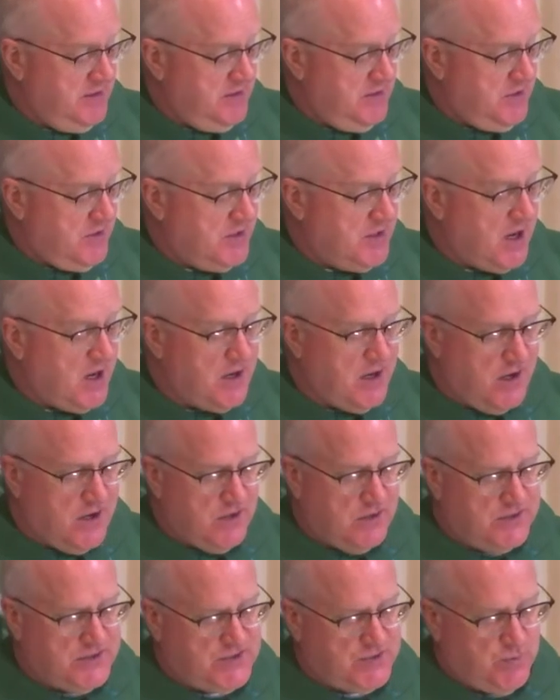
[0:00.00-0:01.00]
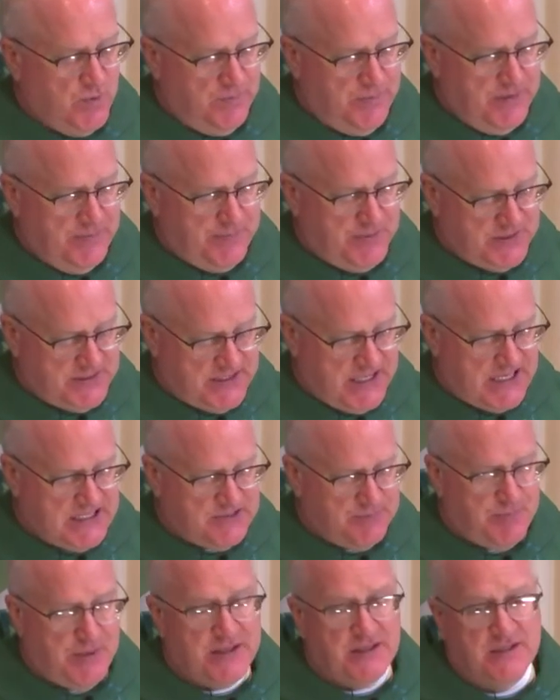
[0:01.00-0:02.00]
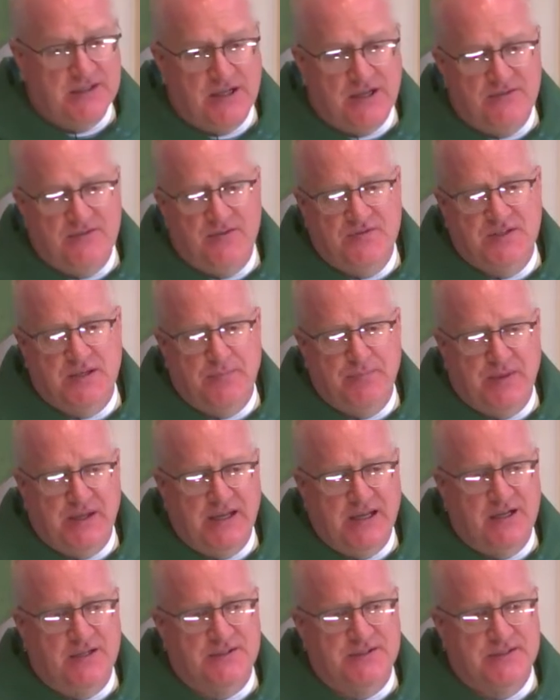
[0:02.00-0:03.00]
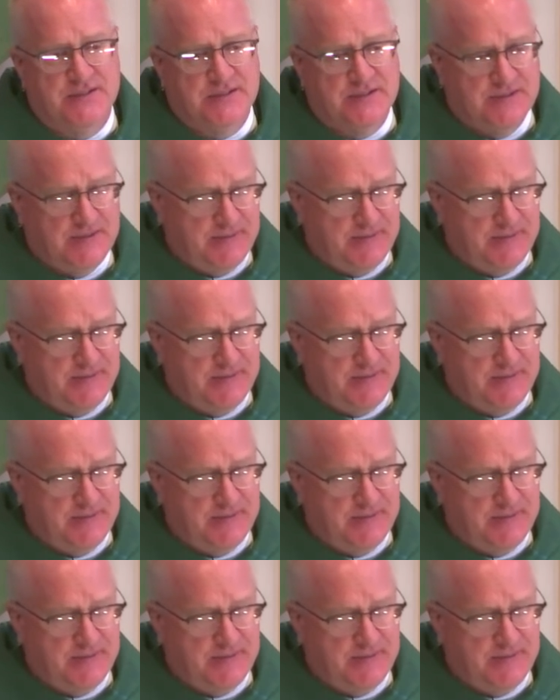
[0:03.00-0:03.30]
or our hearts will be possessed by the love of something else.